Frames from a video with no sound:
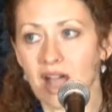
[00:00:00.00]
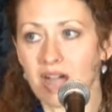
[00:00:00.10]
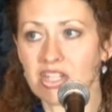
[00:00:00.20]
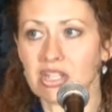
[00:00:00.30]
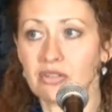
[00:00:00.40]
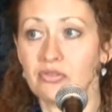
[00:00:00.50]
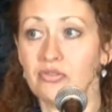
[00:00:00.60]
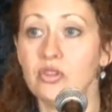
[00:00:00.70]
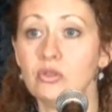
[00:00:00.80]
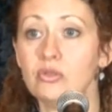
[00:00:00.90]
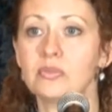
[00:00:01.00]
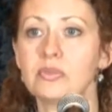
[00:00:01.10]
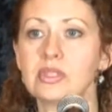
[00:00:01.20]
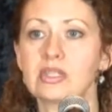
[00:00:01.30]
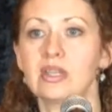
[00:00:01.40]
toxic
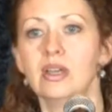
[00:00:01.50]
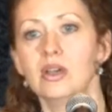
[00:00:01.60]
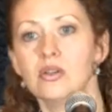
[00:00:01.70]
fumes